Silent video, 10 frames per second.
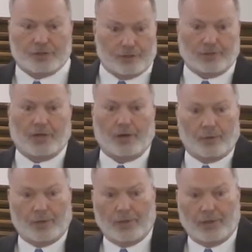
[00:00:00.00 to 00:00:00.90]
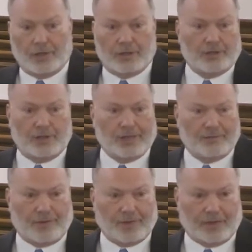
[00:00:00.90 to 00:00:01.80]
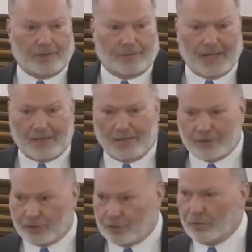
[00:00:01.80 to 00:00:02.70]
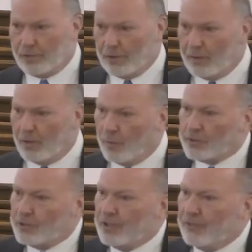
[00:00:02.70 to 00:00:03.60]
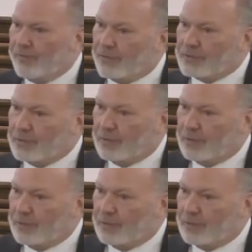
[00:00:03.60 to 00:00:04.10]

and you go and you don't even think of that as a chore. What's the difference?